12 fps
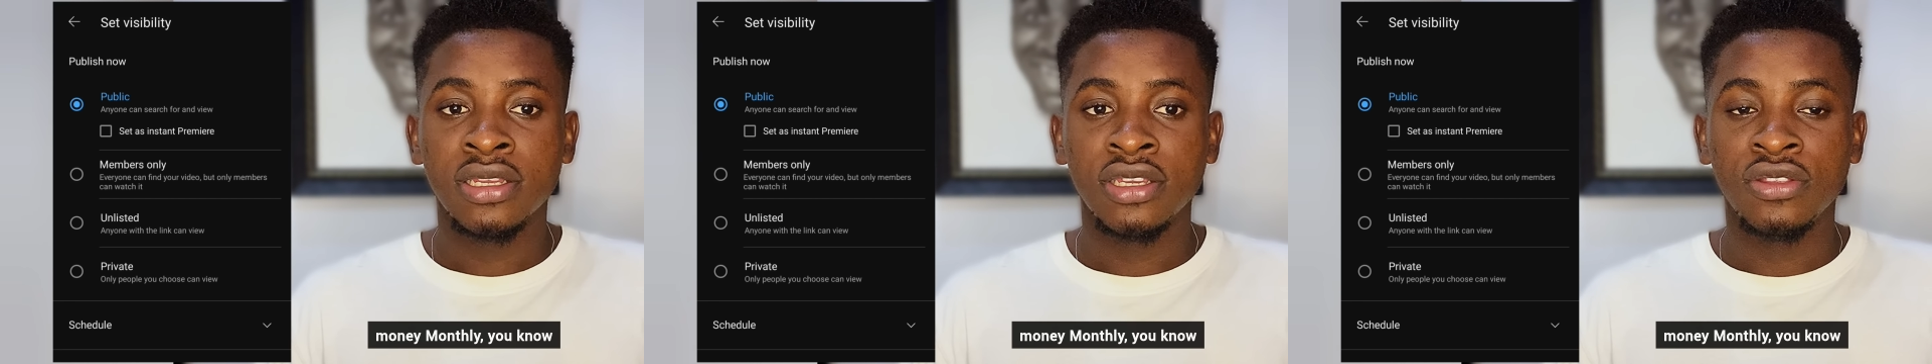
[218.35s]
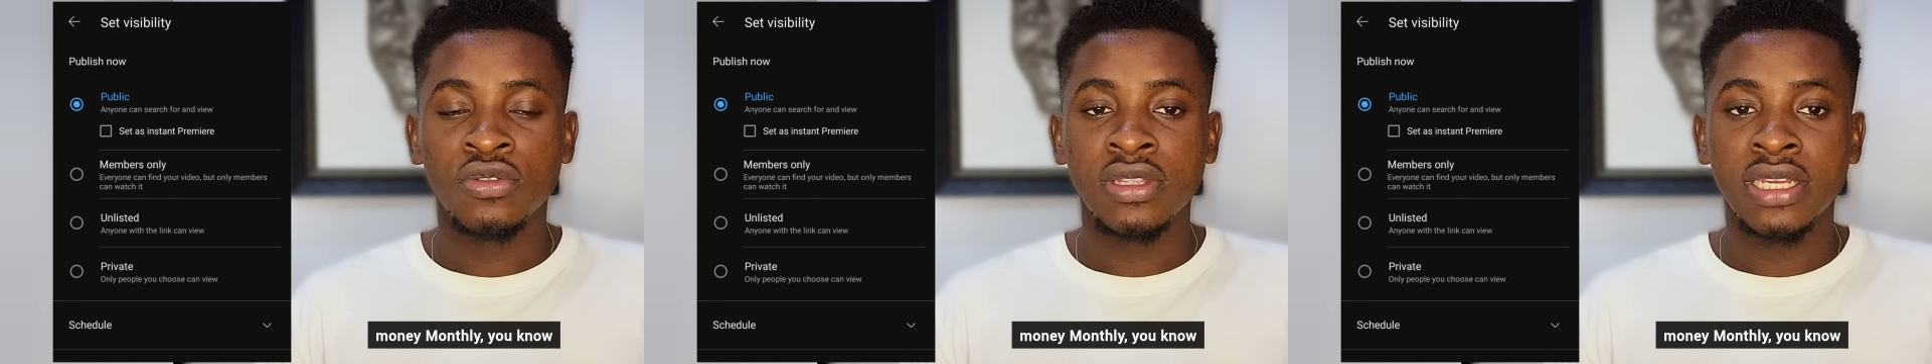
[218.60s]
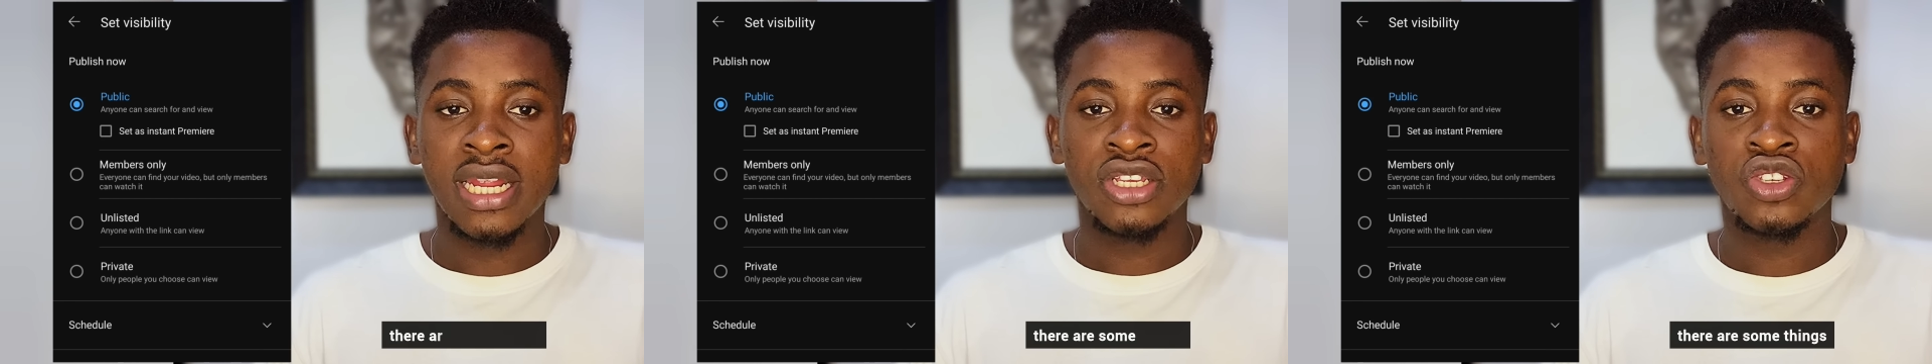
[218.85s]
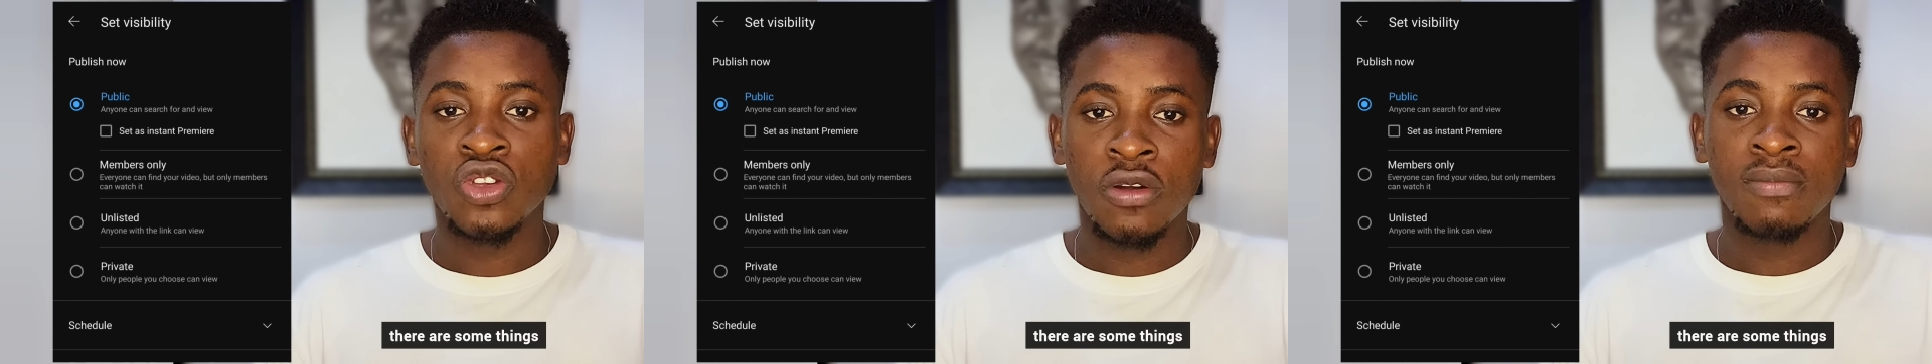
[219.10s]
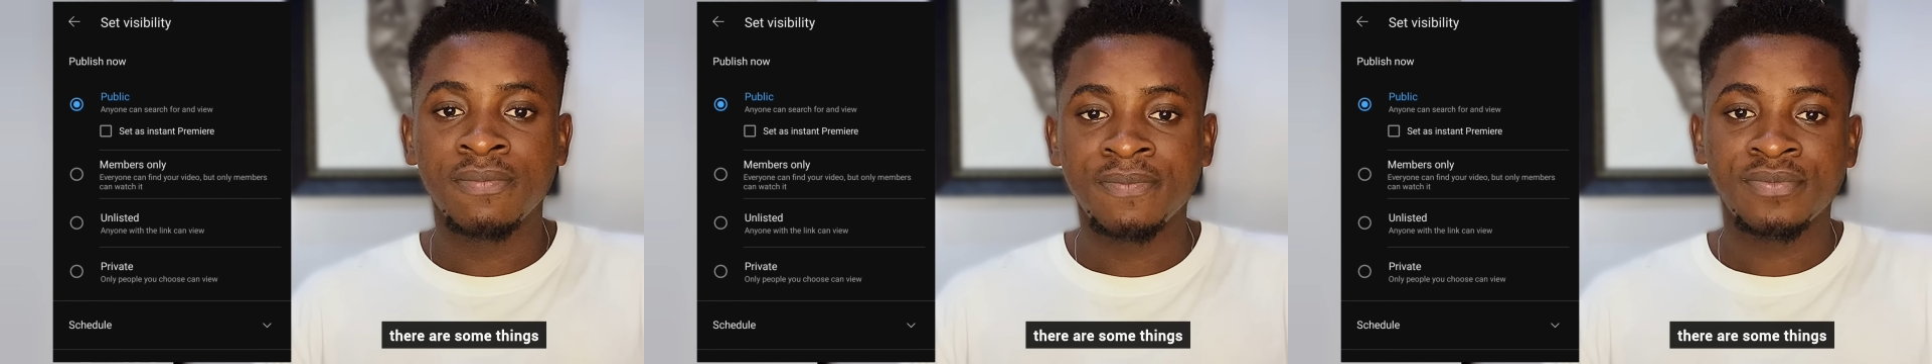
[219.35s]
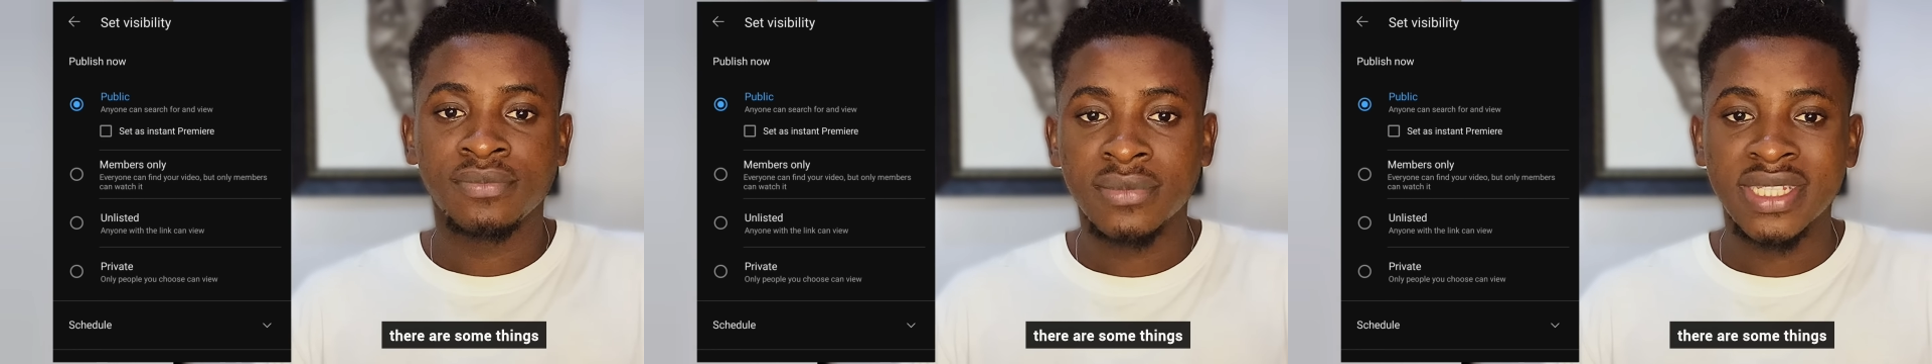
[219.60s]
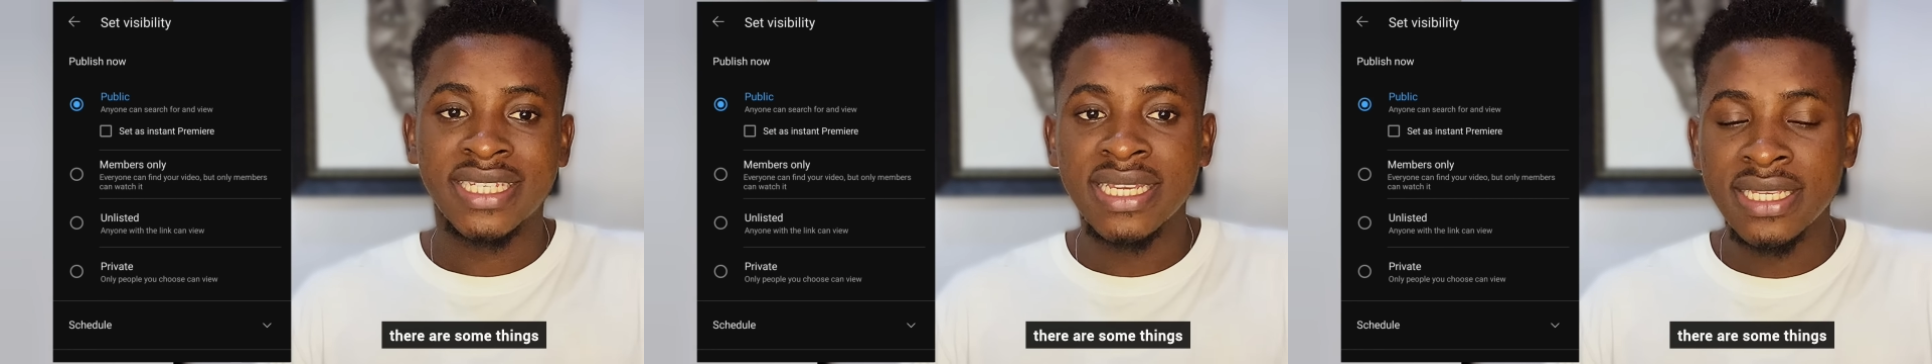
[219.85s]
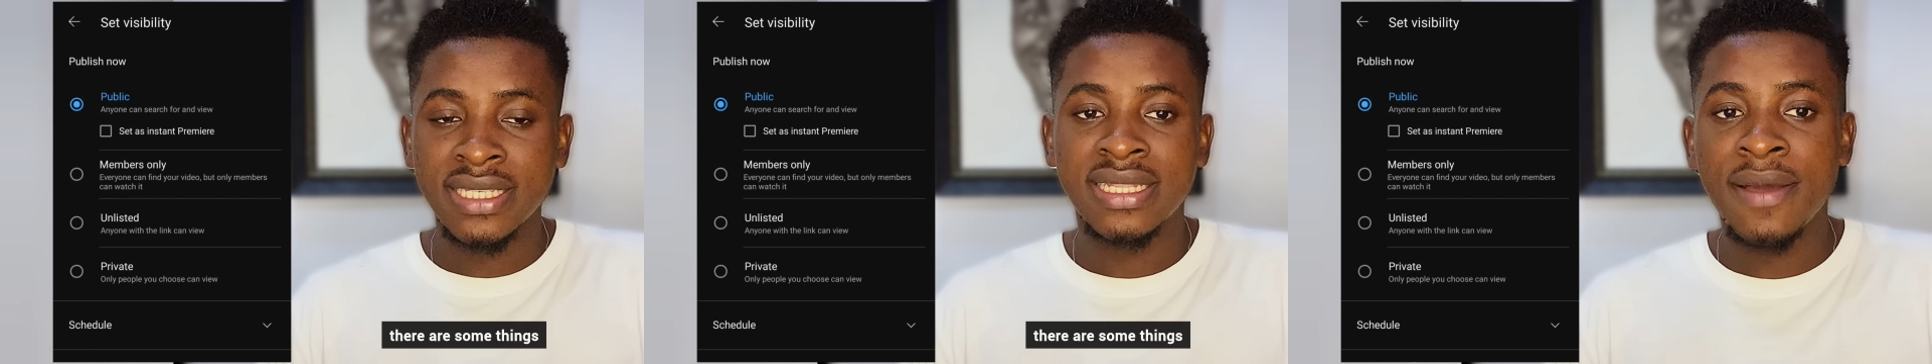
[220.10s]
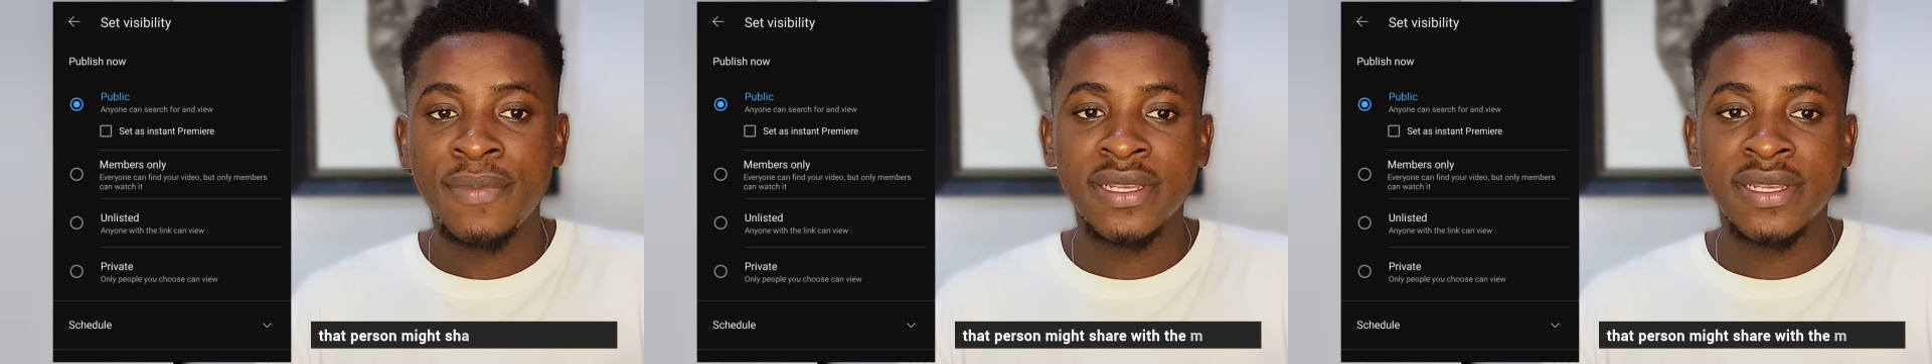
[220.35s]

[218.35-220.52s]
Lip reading: There are some things that